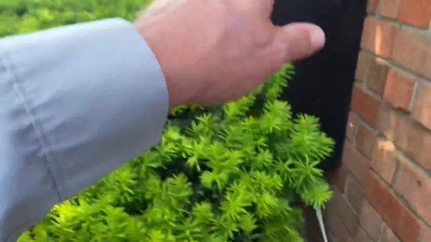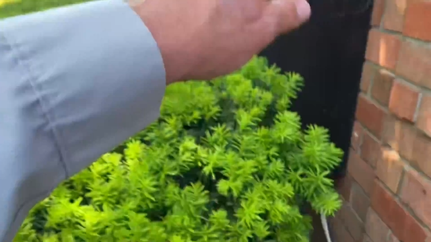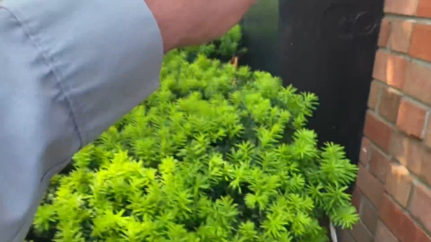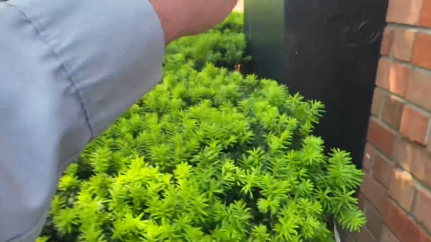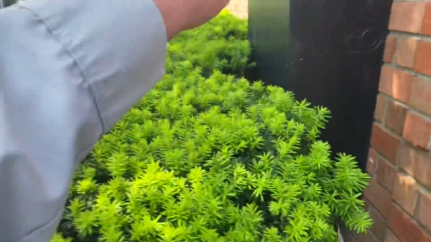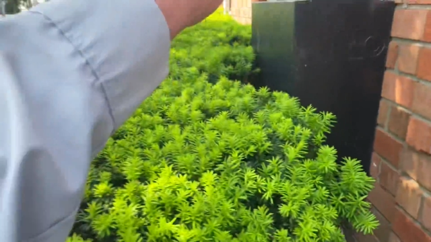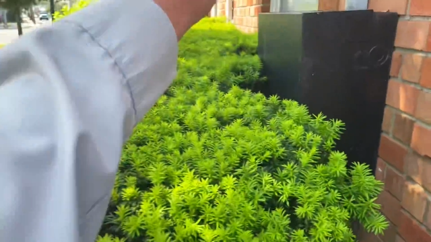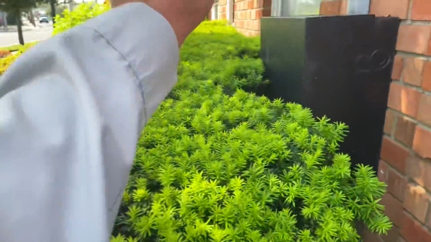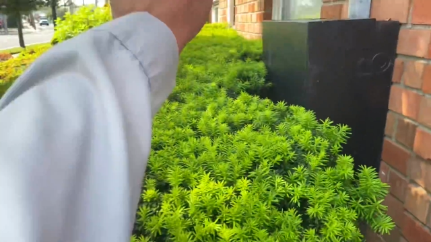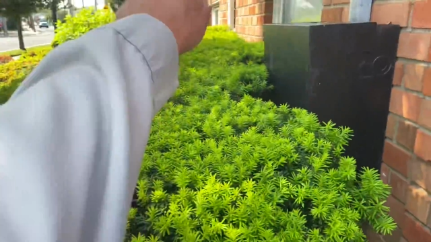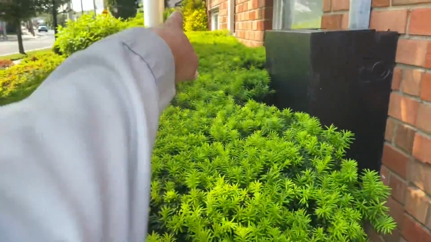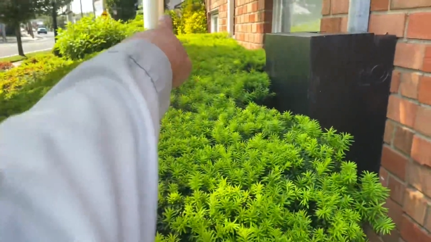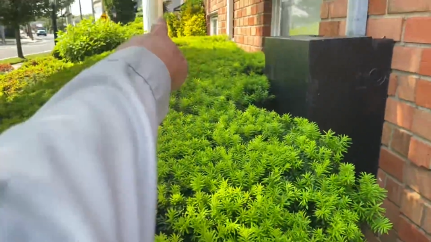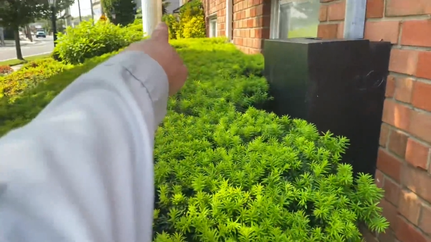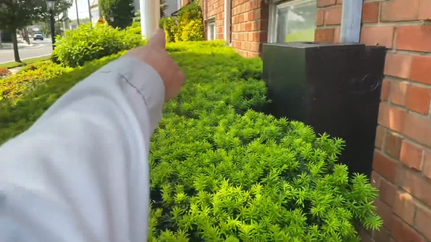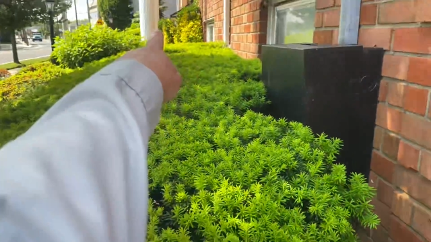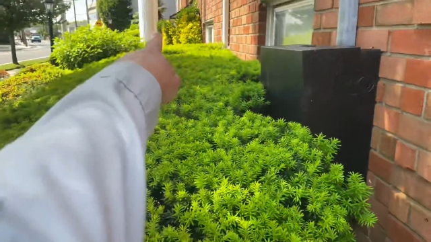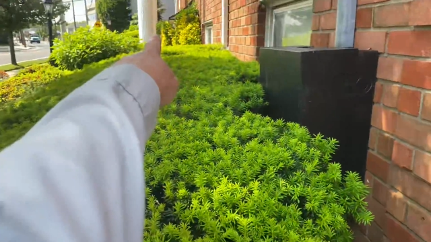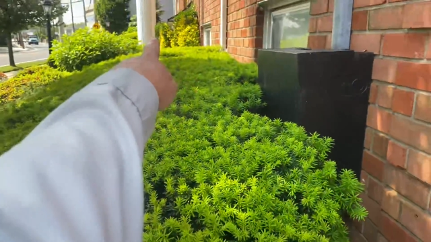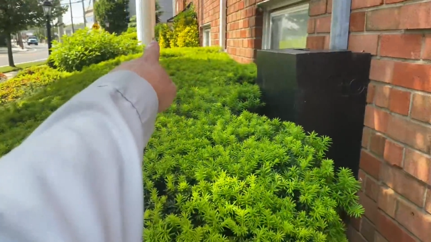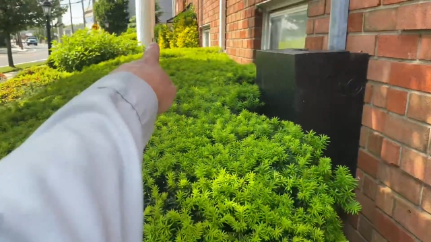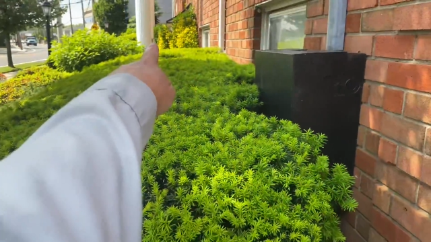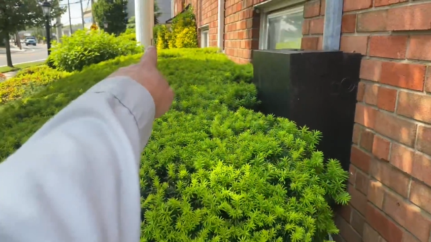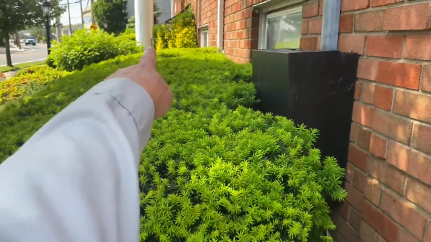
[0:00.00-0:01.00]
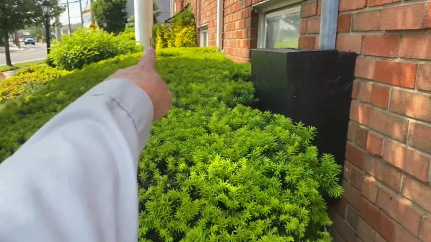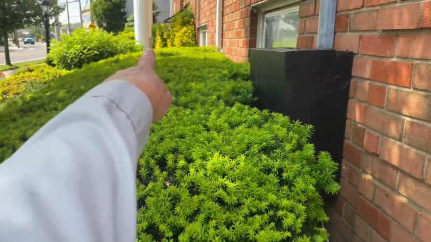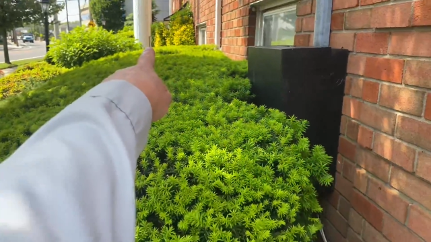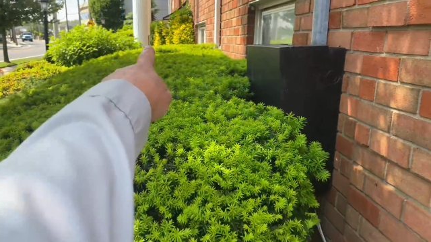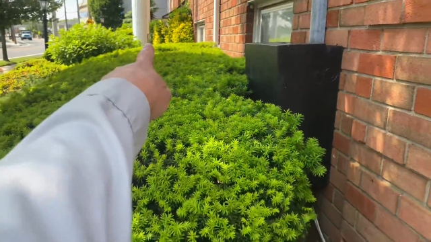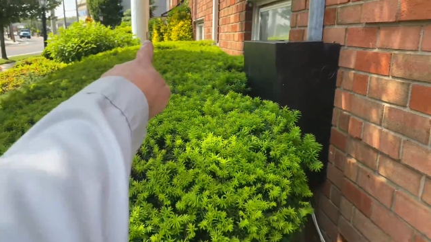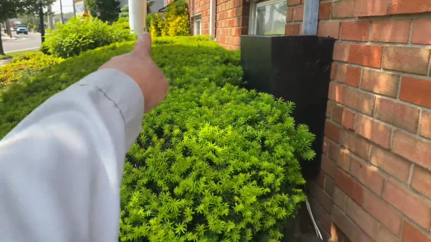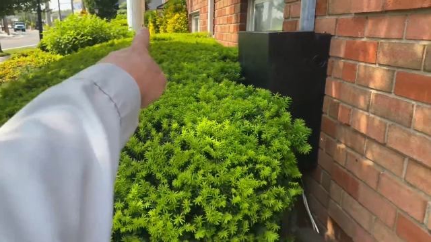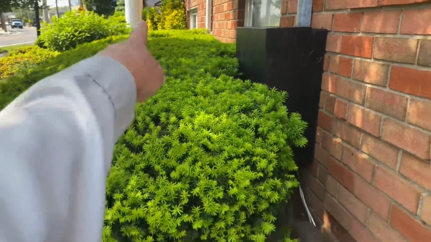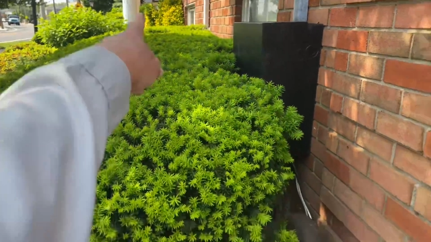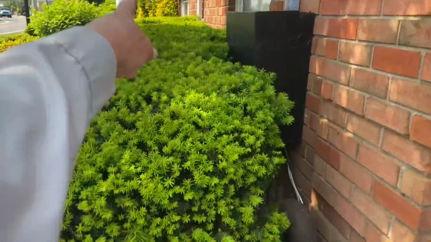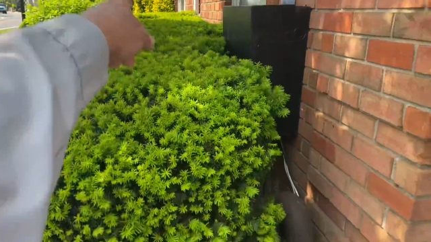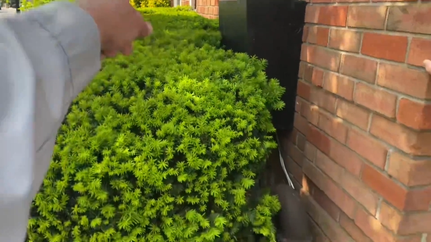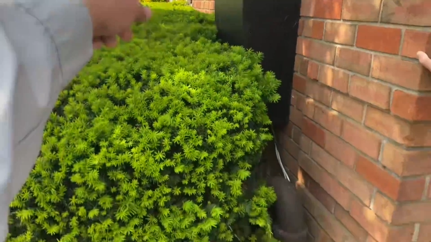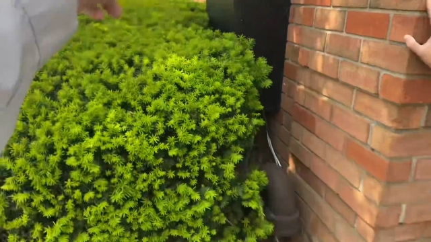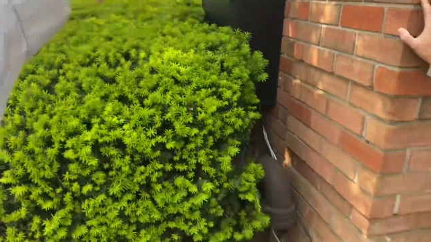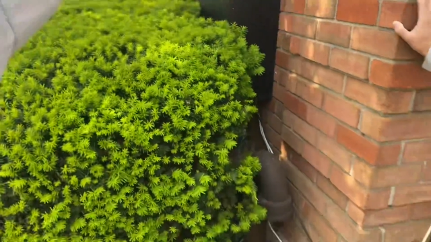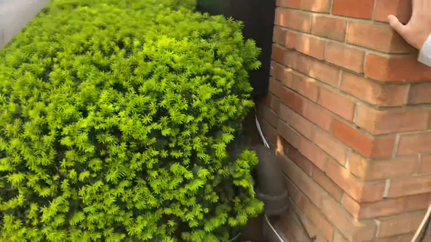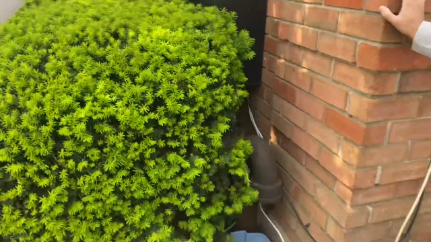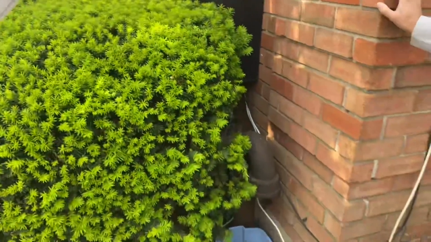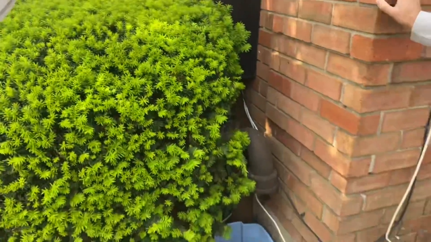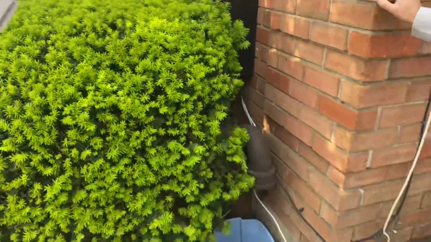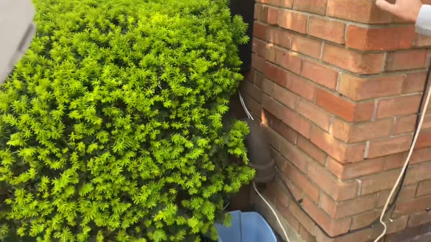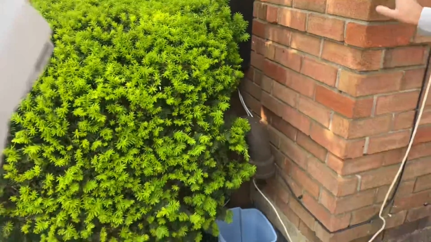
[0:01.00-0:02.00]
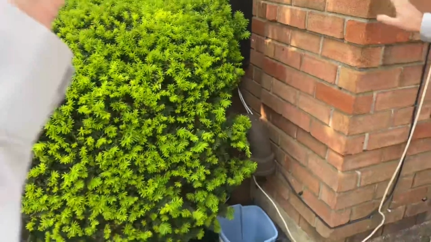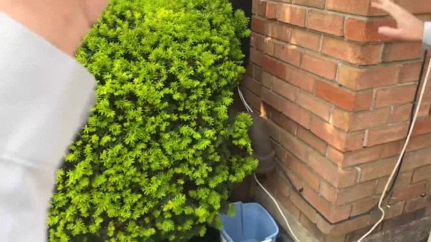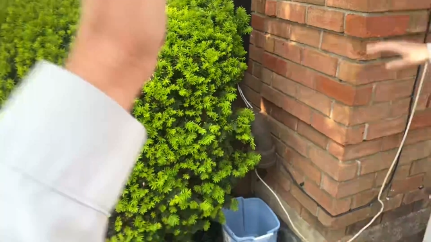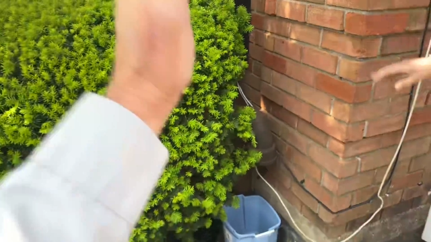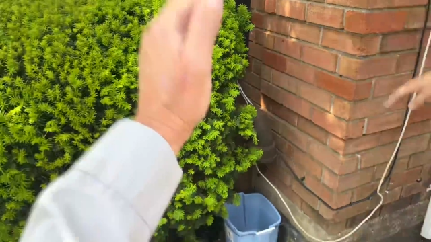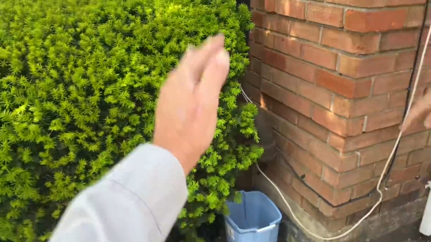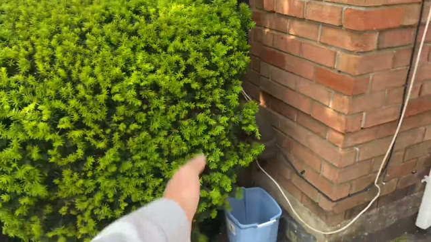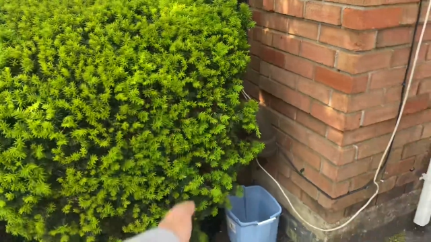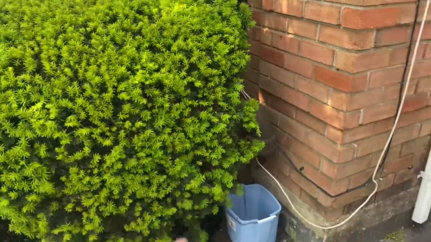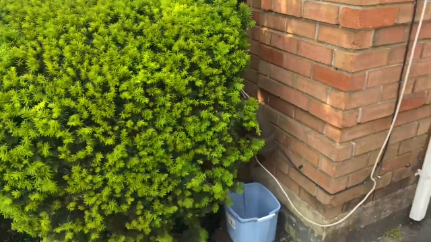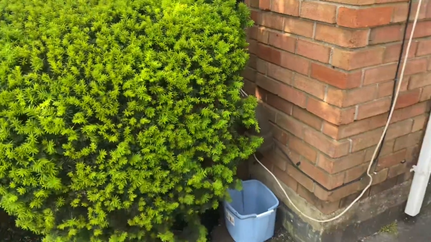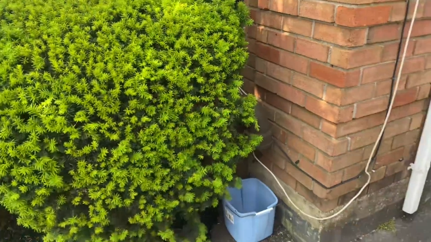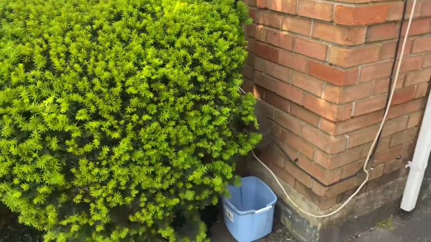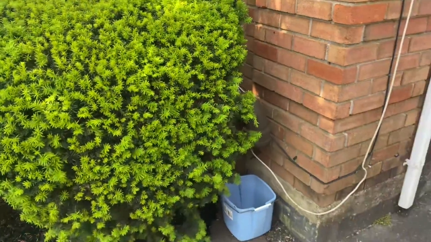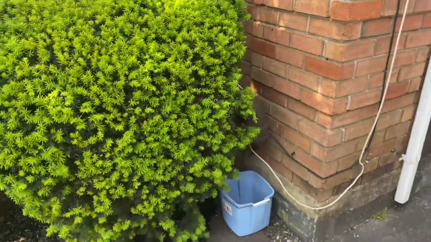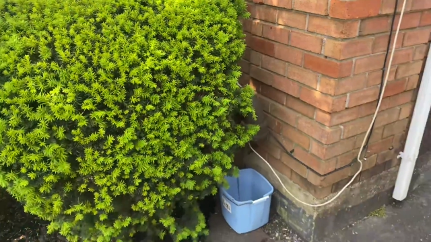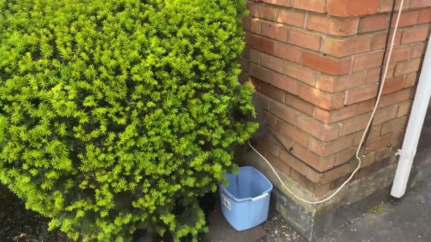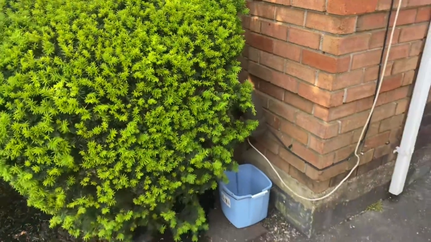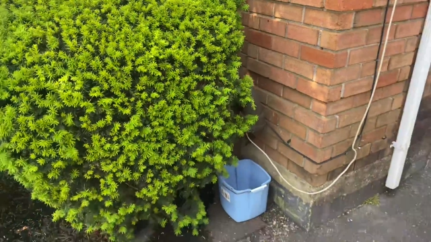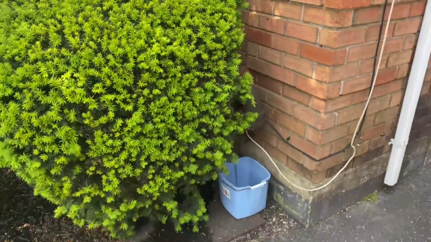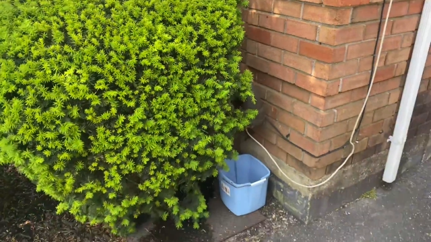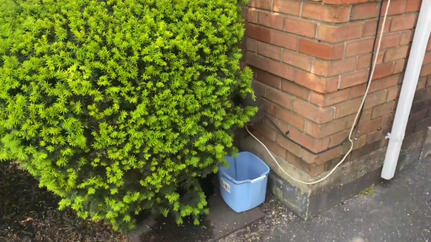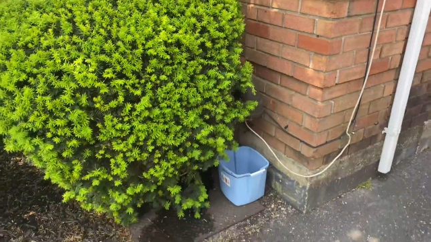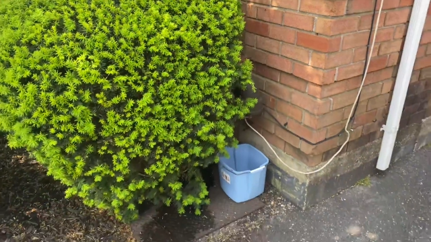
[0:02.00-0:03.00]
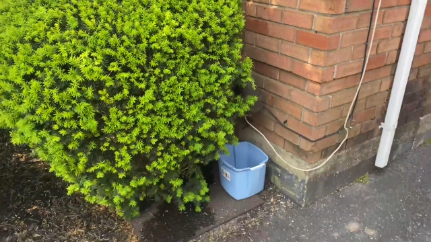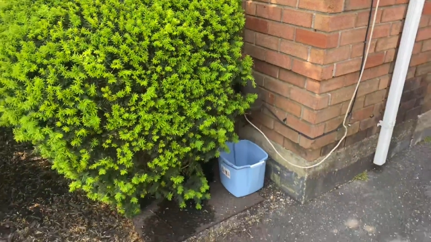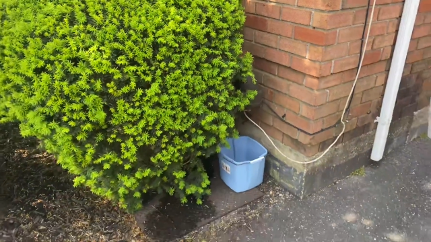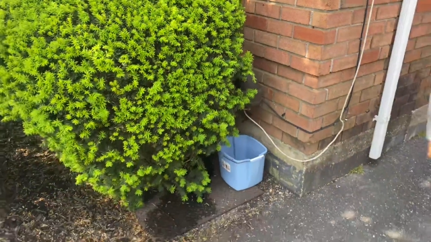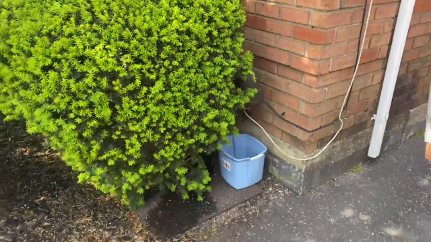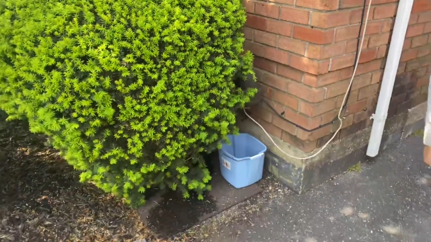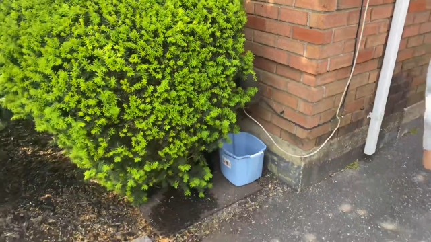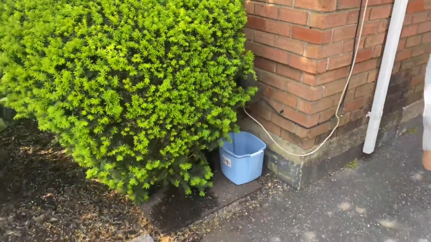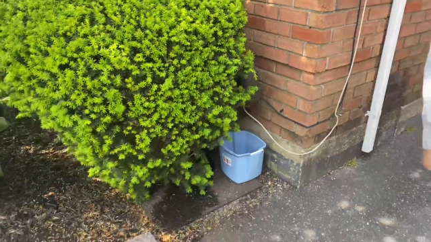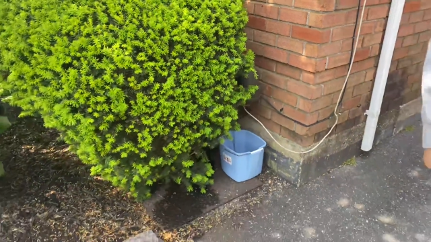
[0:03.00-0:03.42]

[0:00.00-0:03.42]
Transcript: Nobody's mouth can be seen.